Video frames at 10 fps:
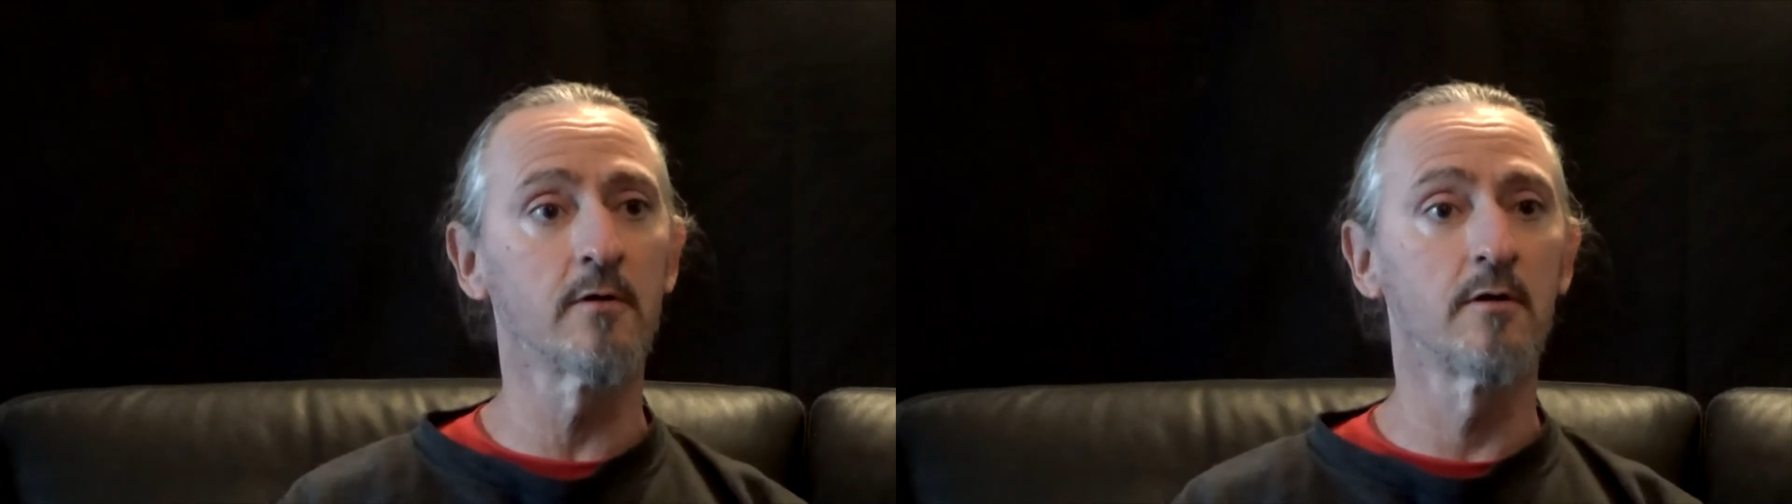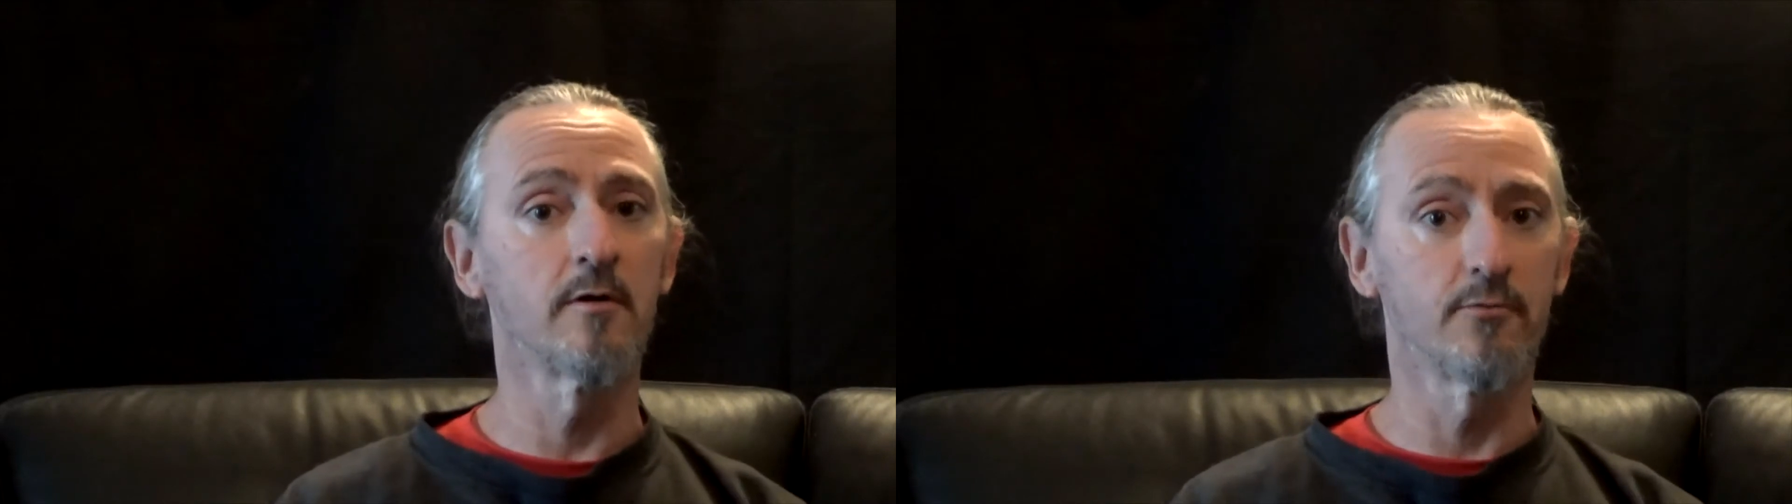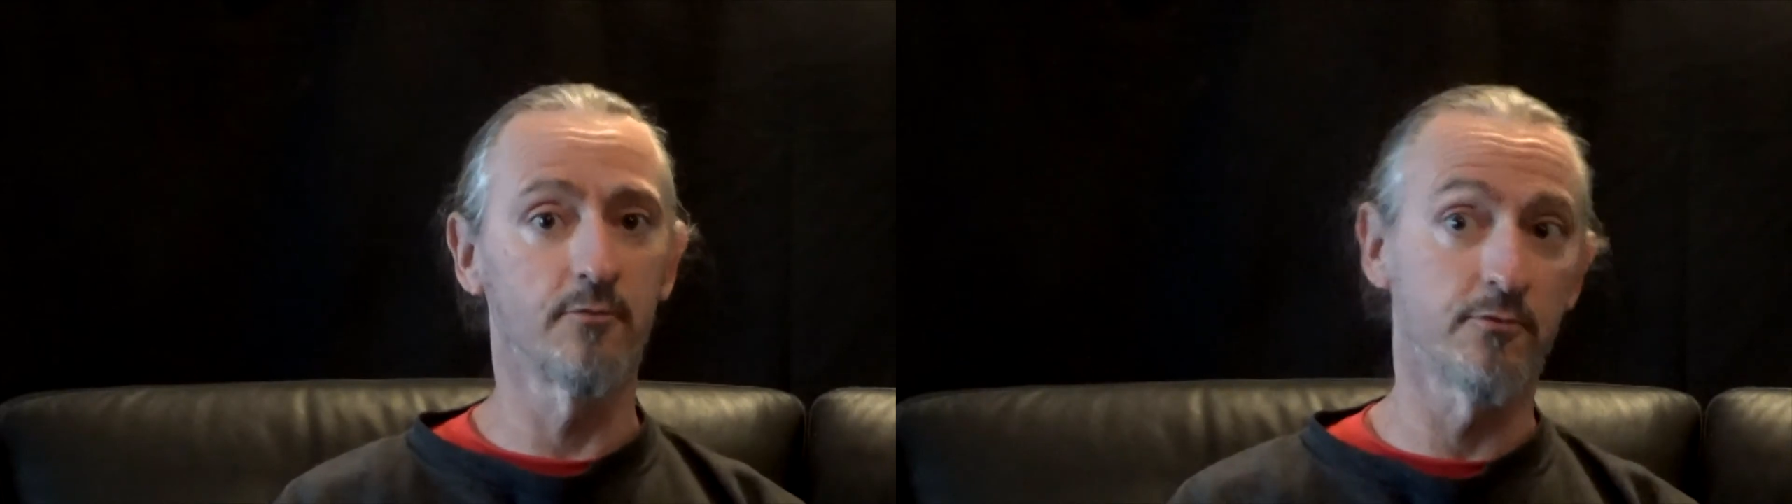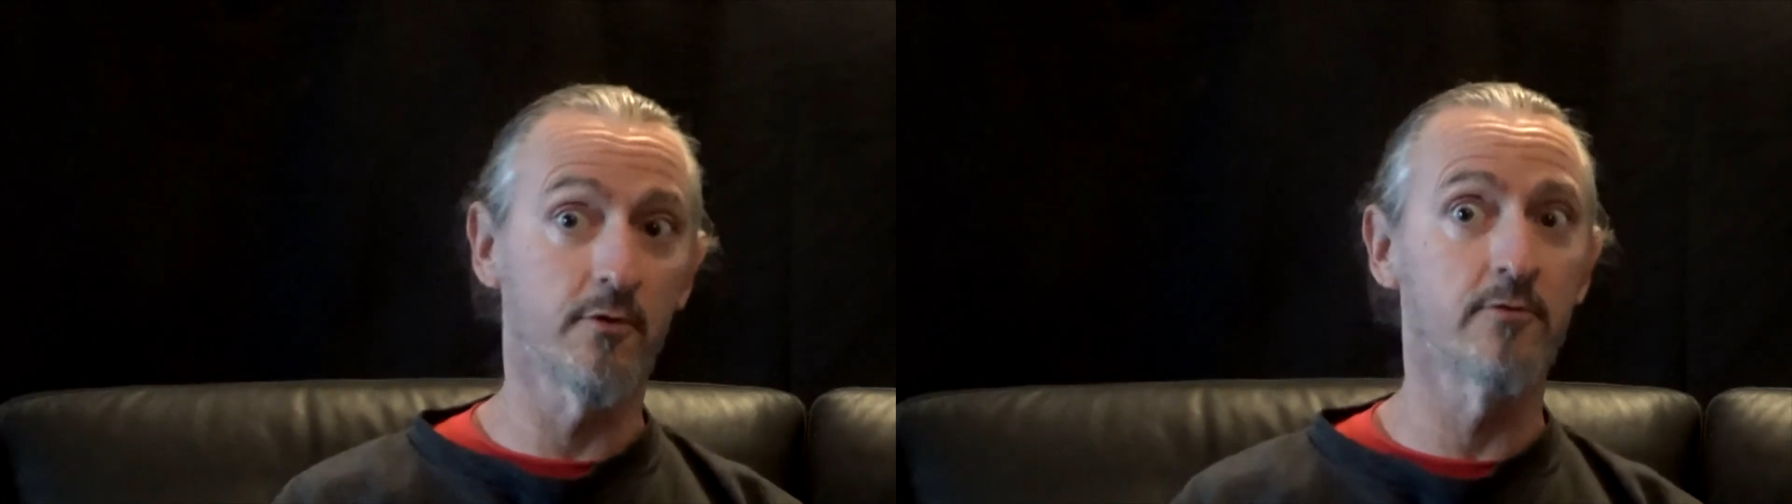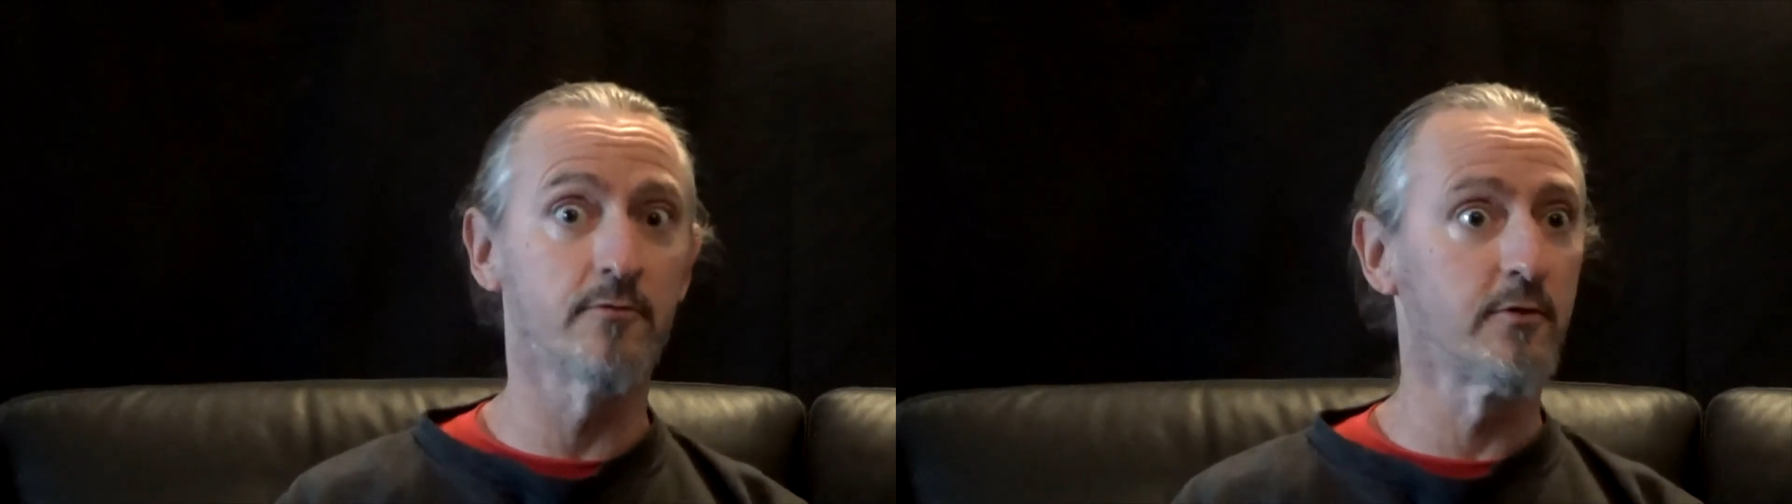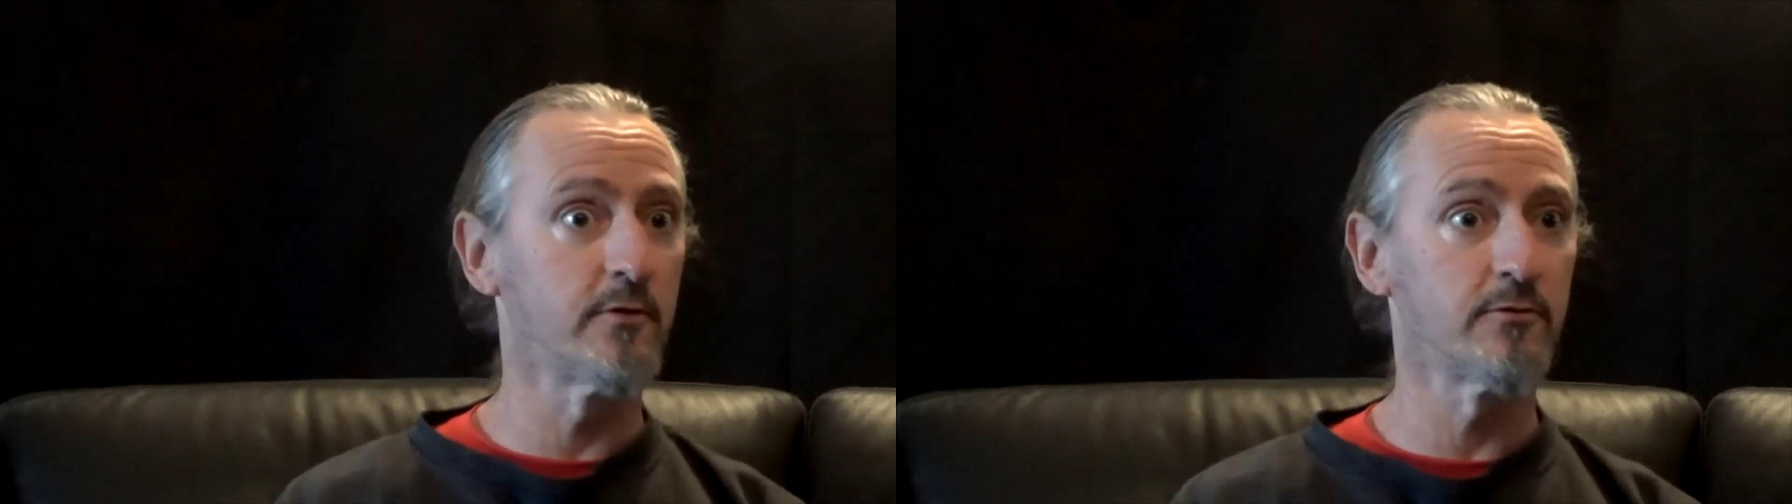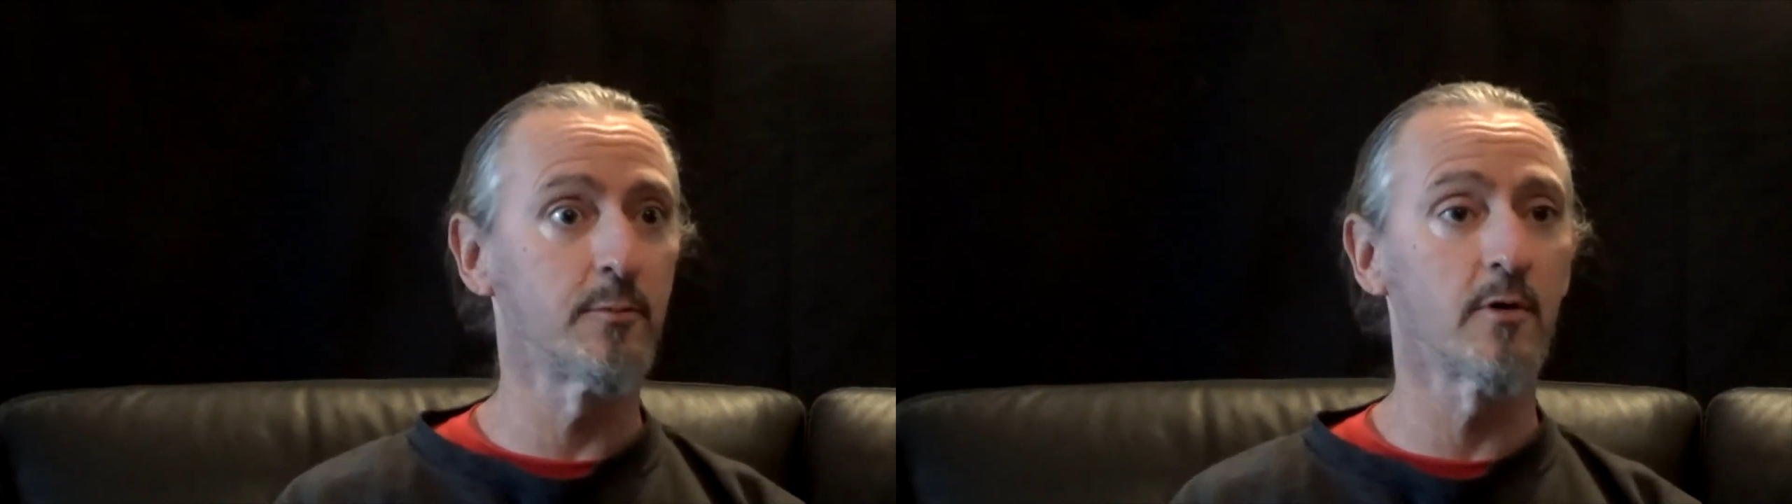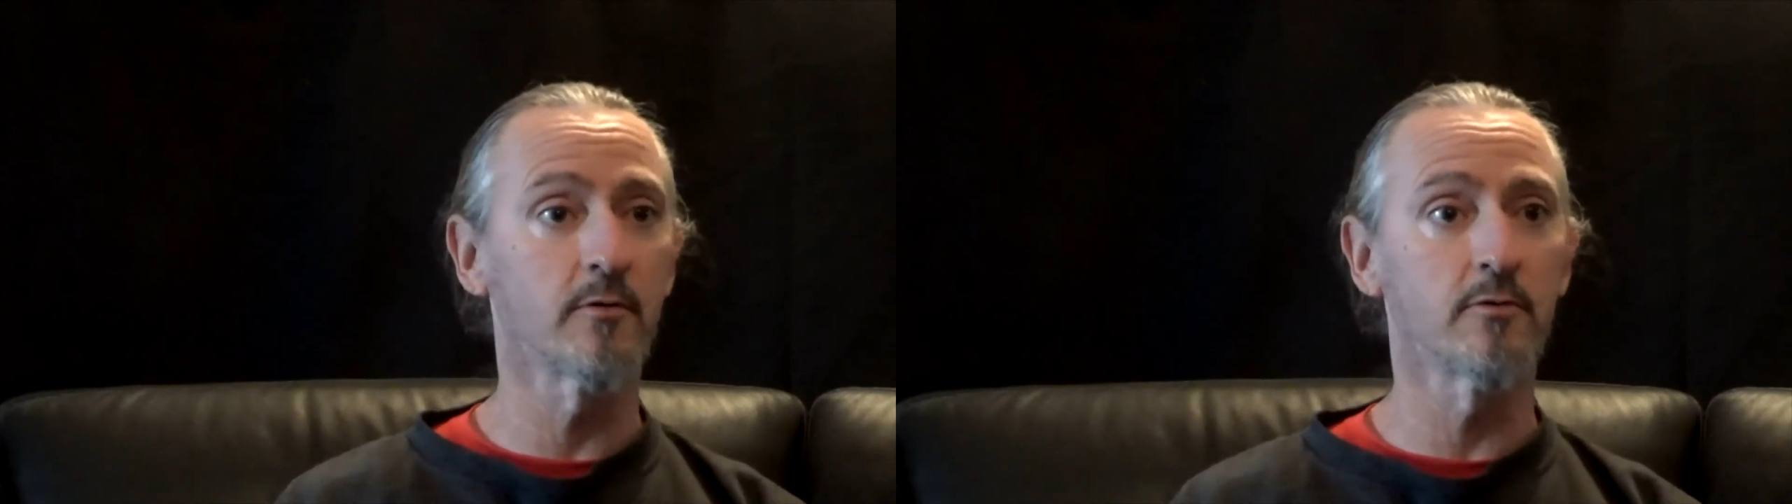as a result of the
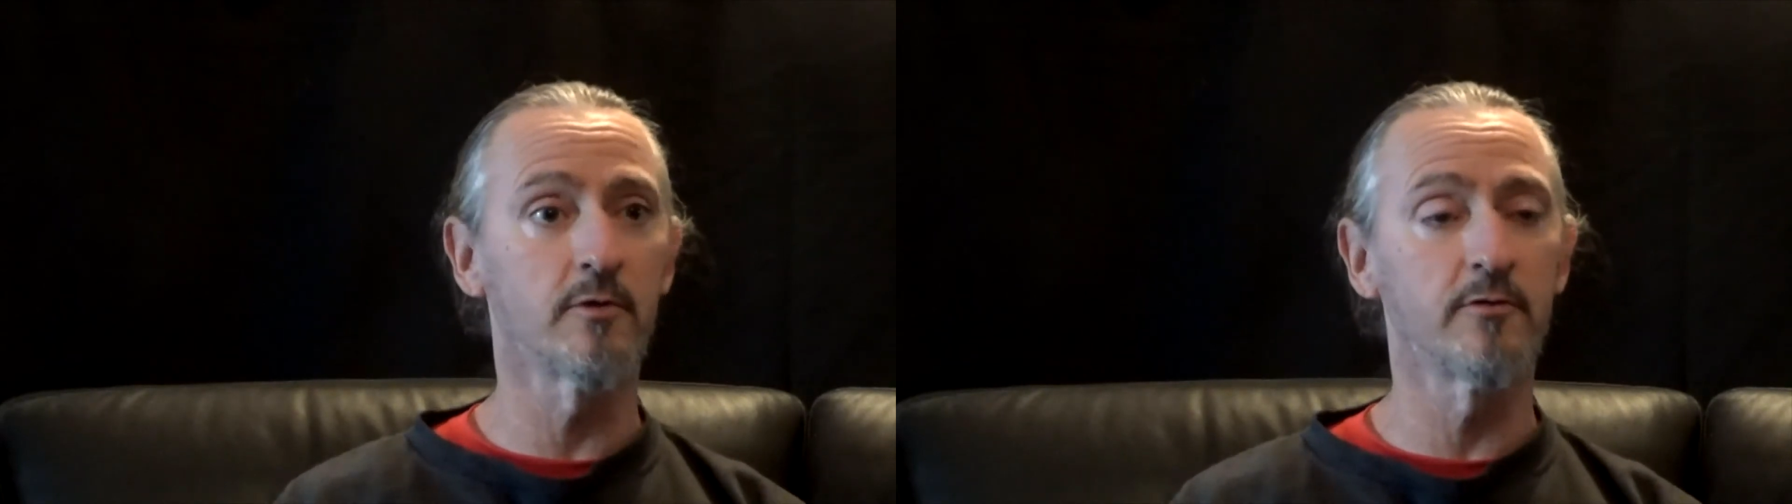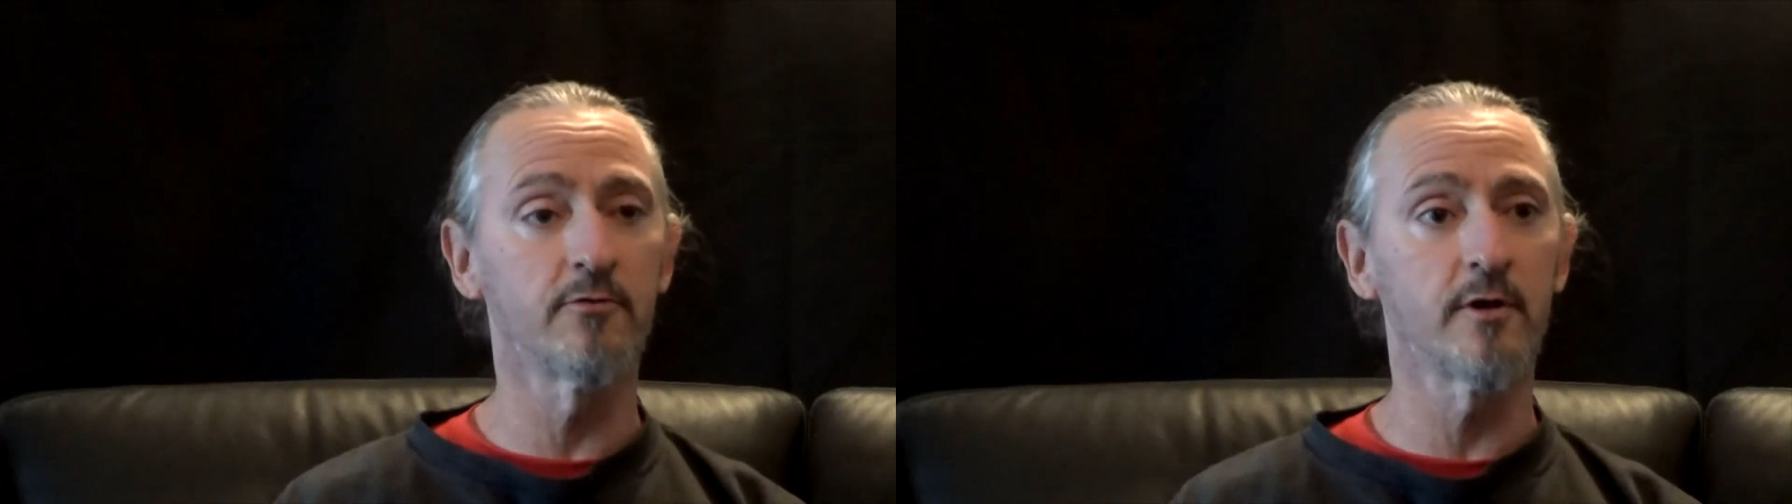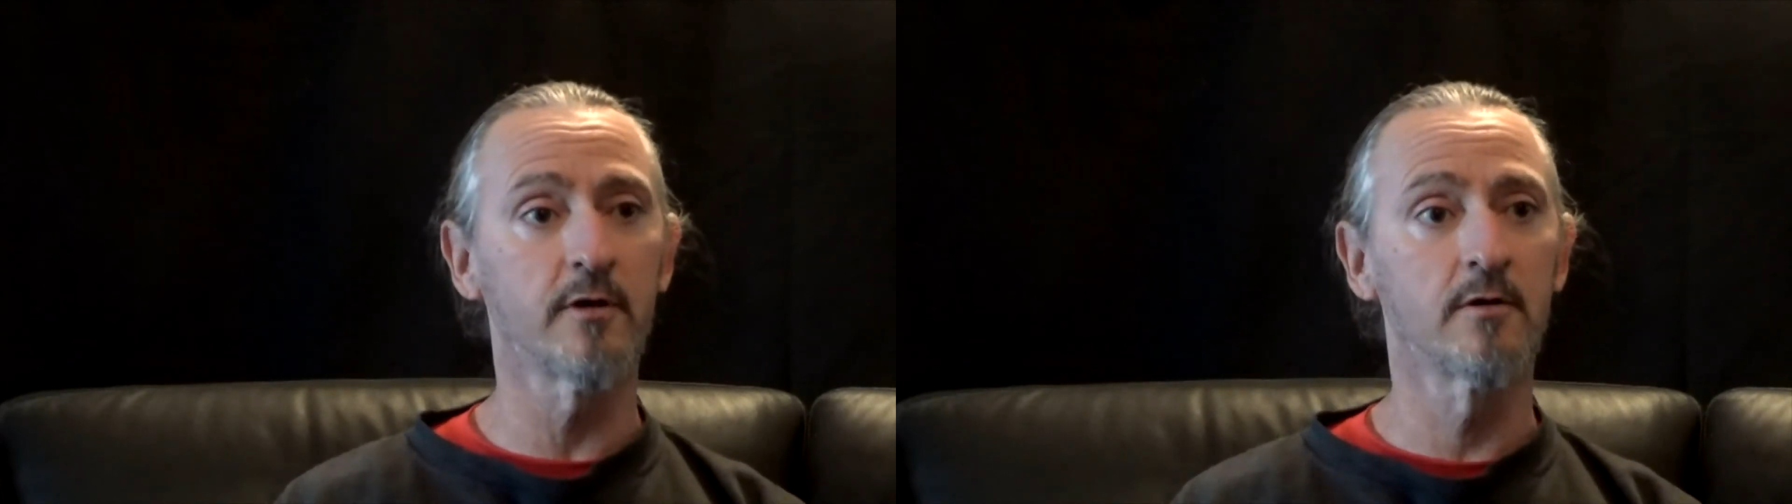spinal cord injury.